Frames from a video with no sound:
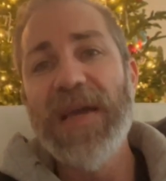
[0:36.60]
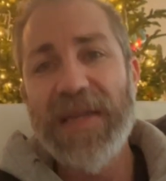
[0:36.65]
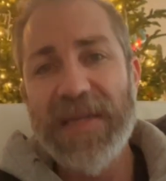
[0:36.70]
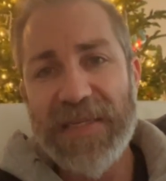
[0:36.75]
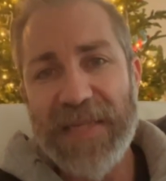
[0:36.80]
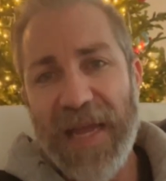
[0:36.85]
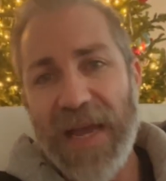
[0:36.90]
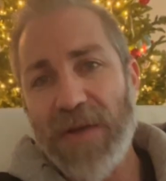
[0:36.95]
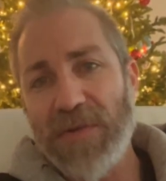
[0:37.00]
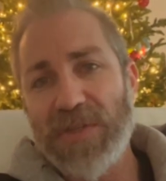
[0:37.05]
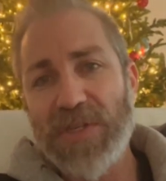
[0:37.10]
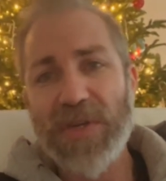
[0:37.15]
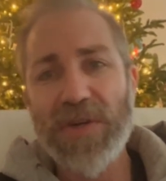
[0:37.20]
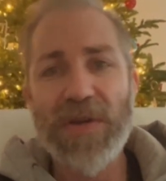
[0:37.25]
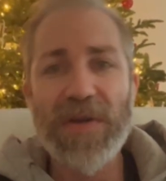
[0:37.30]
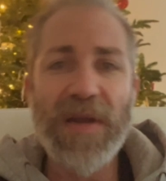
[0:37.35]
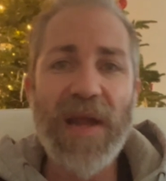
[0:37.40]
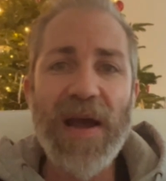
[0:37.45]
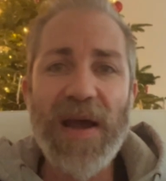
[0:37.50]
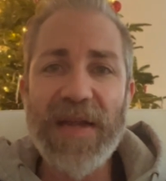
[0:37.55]

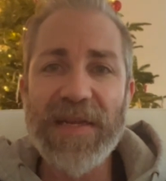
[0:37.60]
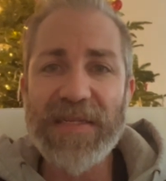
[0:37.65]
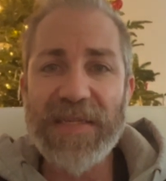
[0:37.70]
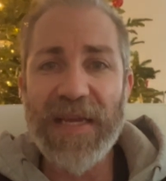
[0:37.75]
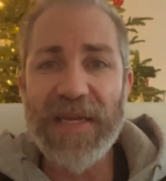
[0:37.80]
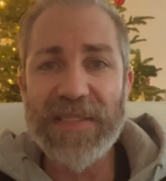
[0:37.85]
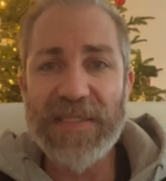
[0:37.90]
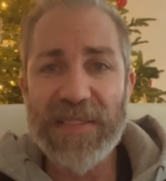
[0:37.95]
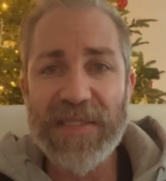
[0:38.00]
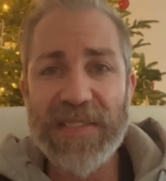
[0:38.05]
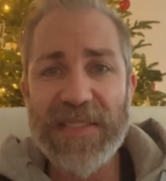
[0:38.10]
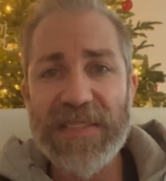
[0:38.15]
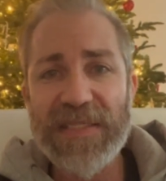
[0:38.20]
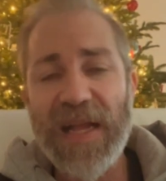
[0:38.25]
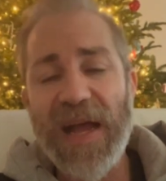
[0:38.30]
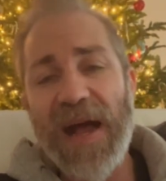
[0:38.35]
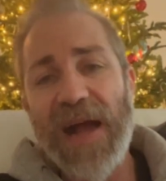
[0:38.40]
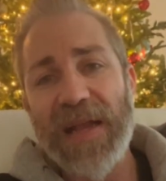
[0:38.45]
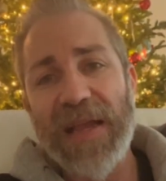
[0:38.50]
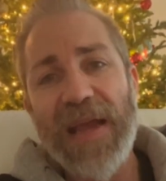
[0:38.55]
downturn on Tesla's
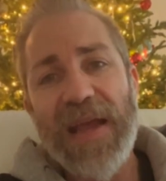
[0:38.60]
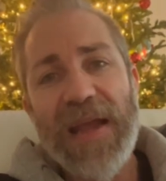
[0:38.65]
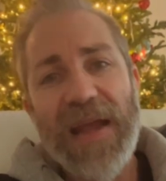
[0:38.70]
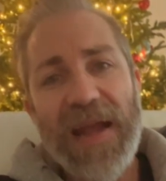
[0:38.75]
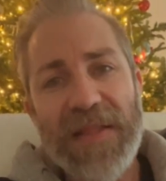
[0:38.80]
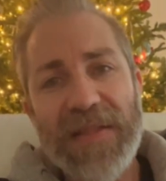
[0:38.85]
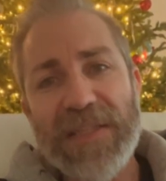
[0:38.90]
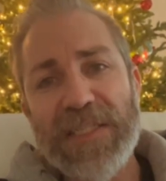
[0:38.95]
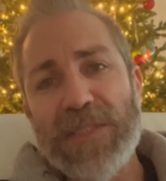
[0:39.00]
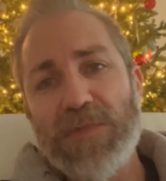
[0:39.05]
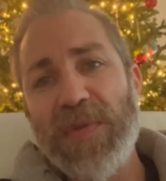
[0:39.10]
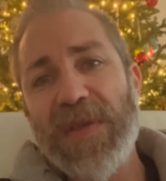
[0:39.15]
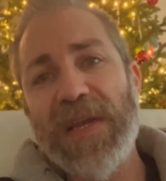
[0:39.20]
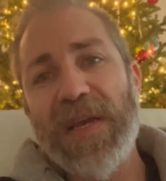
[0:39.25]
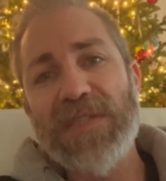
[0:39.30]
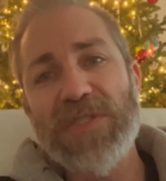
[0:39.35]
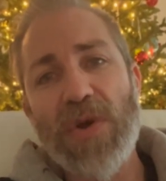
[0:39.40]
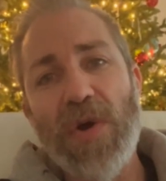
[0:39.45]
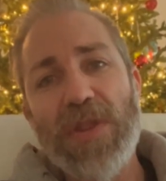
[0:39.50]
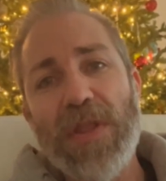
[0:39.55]
stock. And this is
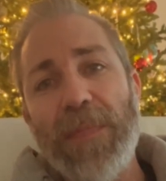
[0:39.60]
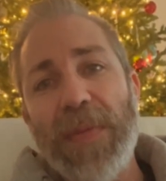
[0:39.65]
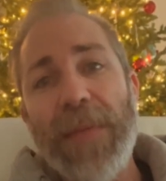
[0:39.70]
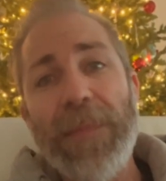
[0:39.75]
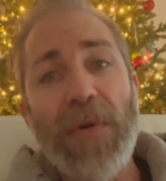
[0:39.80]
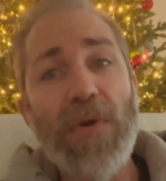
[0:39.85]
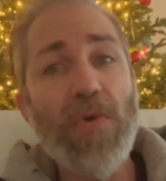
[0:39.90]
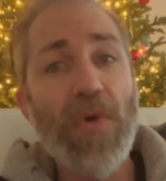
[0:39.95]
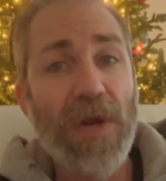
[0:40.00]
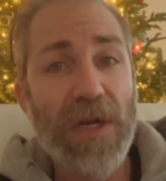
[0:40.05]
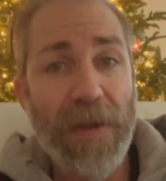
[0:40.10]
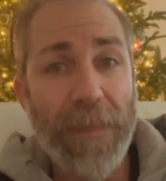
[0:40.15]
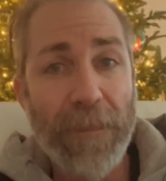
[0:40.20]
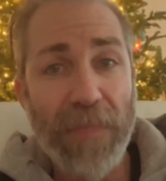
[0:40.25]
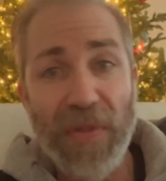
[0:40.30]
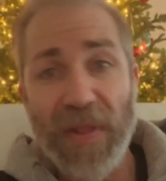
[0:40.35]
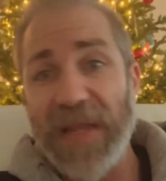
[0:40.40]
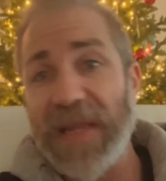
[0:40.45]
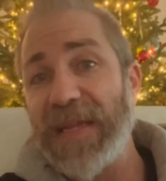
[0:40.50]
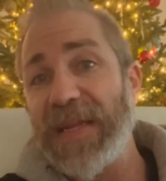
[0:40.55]
because all the people who are
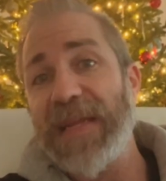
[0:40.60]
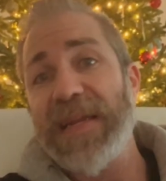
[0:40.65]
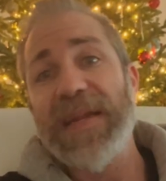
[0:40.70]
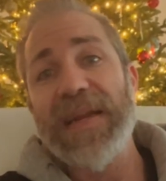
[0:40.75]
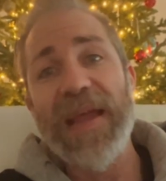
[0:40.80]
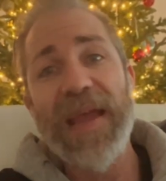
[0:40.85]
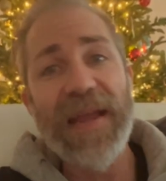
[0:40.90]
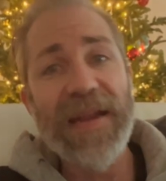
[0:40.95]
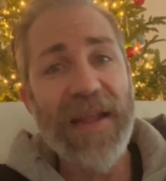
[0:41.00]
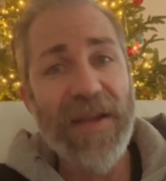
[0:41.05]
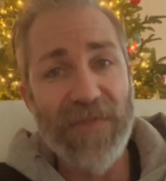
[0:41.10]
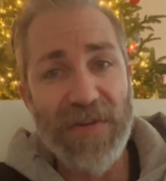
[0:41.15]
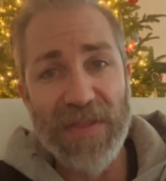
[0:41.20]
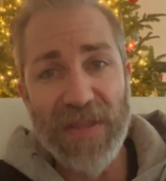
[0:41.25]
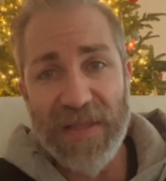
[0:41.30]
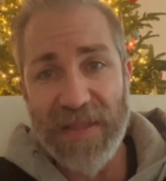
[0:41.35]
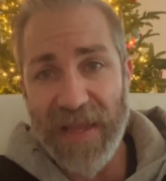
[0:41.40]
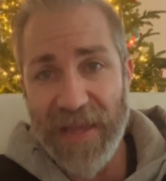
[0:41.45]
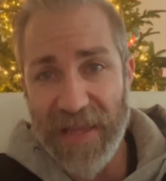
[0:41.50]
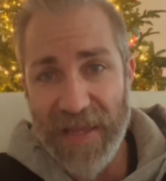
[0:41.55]
complaining and hate
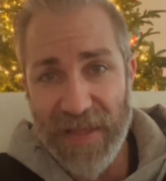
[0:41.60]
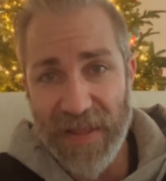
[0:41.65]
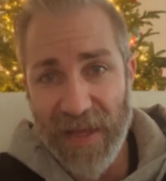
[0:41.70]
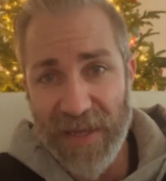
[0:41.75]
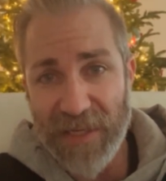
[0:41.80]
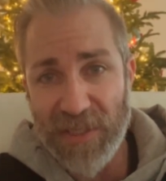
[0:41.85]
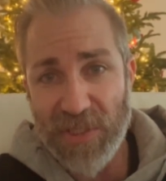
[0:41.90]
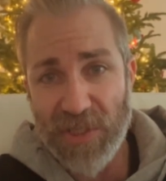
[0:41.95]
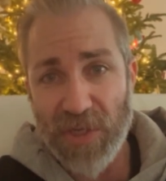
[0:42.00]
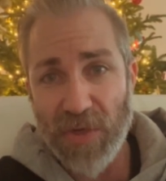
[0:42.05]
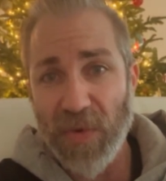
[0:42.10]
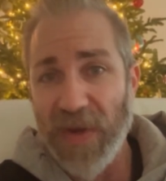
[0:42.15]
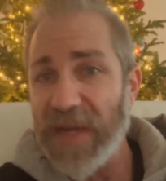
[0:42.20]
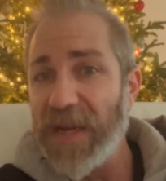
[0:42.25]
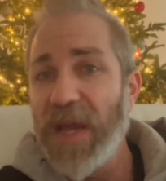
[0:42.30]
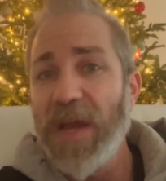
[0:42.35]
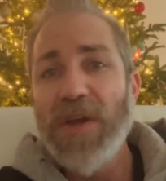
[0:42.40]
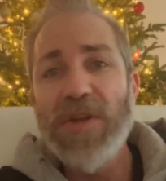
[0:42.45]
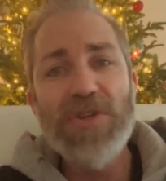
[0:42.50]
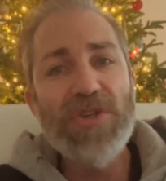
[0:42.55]
everything that Elon is
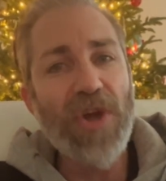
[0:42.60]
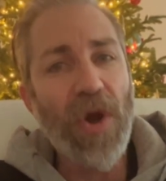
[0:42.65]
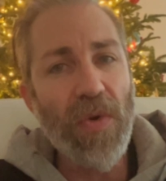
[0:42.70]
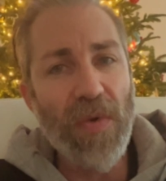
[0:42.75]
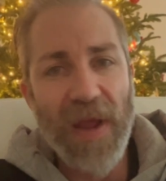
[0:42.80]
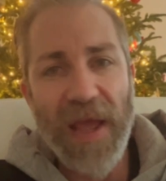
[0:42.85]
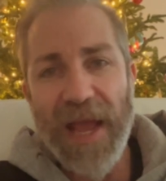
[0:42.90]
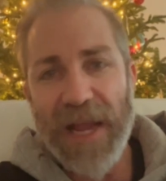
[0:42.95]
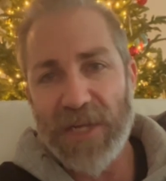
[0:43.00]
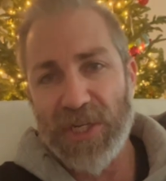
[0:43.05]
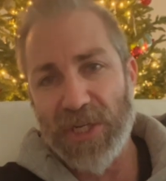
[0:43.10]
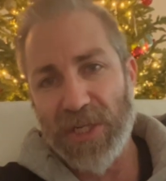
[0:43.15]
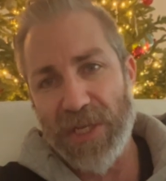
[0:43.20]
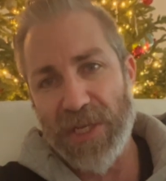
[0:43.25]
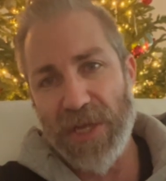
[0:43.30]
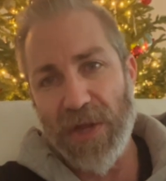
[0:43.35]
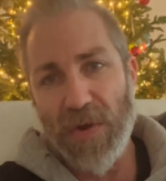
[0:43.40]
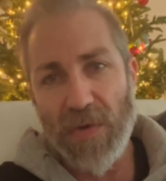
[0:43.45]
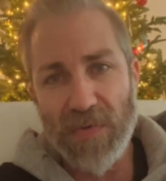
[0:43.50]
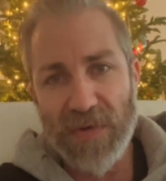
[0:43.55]
doing don't
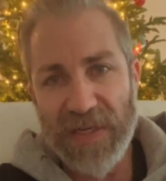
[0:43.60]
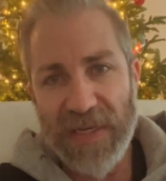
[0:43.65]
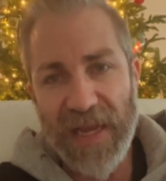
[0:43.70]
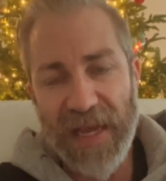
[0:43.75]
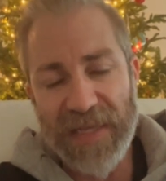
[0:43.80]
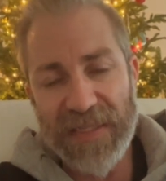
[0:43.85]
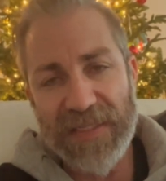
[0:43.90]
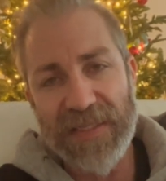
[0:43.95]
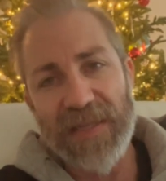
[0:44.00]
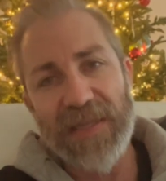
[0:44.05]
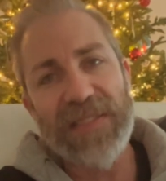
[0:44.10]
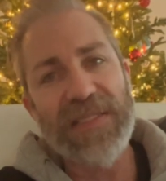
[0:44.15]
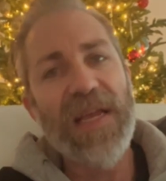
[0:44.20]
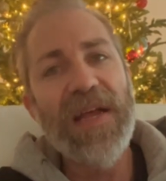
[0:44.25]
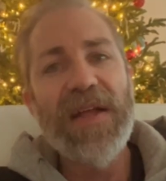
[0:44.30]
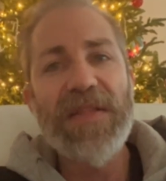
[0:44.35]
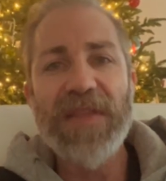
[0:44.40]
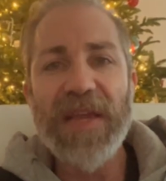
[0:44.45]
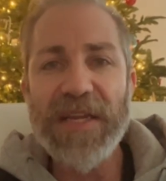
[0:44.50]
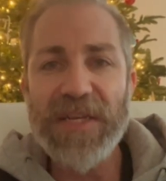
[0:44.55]
actually own Teslas.
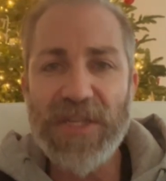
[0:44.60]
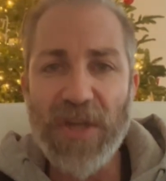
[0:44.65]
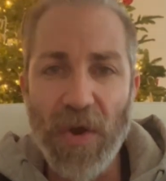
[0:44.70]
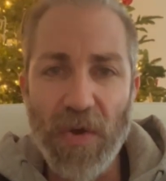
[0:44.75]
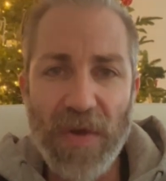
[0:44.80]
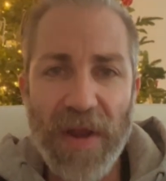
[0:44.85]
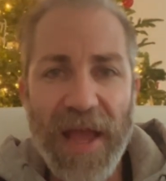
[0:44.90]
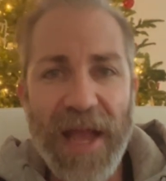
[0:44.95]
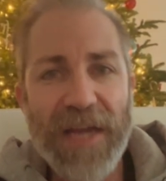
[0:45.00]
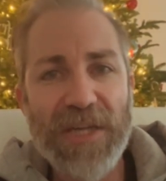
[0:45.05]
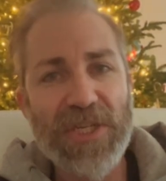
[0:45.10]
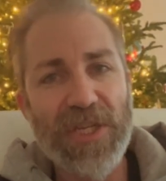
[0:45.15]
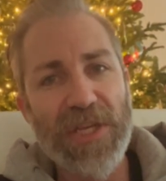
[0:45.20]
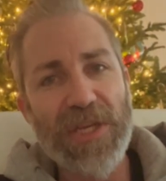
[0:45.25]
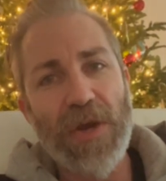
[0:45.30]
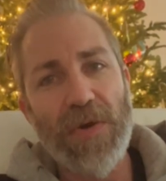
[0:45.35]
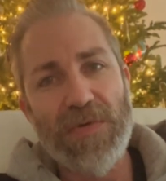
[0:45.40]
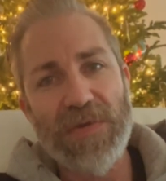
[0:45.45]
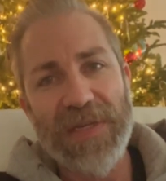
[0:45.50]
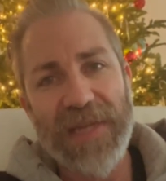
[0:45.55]
They don't actually
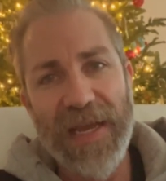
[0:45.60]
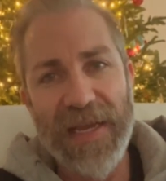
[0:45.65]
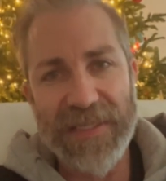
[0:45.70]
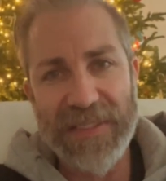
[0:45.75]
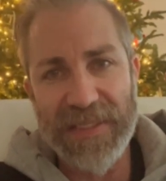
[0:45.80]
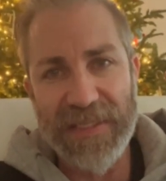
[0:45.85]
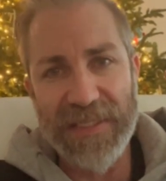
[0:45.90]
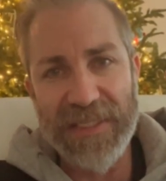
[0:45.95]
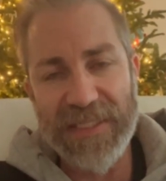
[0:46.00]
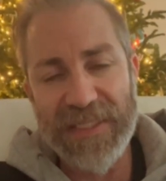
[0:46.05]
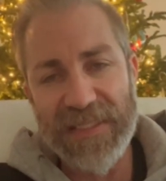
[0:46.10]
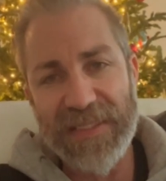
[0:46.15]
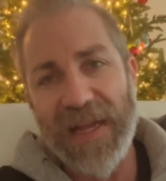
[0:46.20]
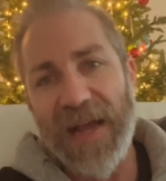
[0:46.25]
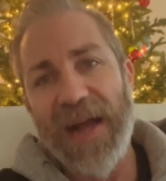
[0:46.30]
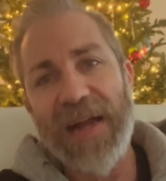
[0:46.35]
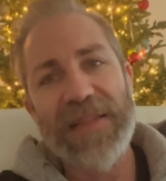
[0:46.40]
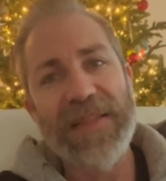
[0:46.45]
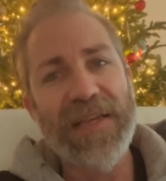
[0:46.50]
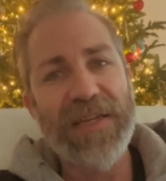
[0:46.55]
own Tesla's
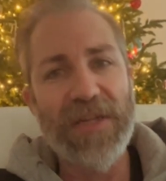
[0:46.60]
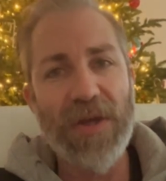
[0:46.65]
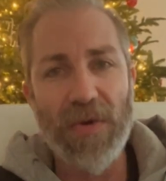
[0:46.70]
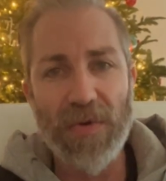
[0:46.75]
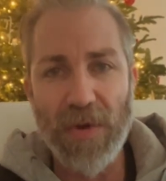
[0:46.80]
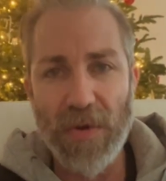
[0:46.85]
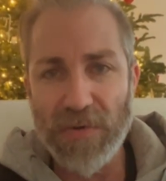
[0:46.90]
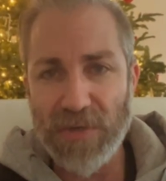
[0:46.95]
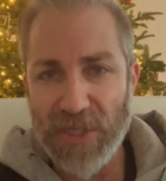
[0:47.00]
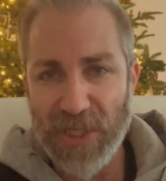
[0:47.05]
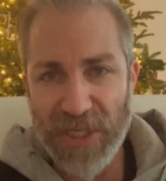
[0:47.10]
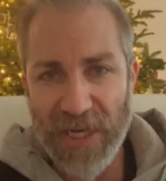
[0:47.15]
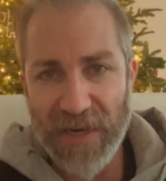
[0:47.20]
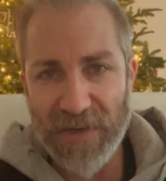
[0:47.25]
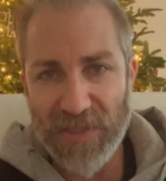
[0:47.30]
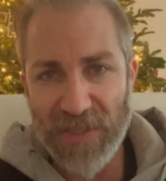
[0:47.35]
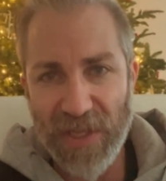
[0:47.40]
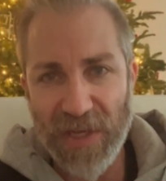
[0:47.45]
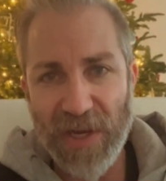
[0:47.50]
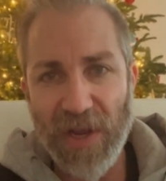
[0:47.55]
stock. They don't own
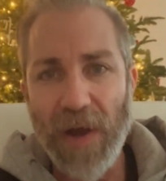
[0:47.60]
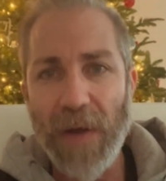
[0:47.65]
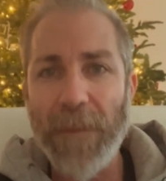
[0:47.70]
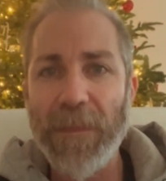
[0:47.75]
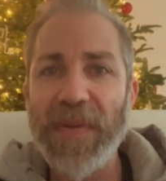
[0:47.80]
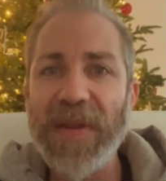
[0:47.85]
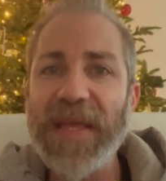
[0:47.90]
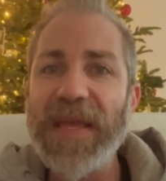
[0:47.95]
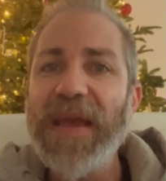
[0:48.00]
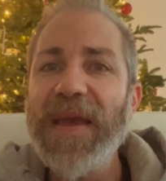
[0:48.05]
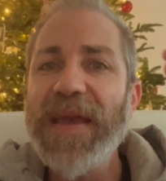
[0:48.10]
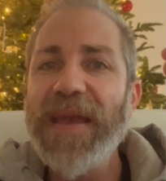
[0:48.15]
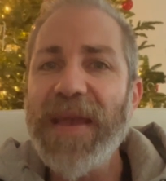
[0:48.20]
shares in the company.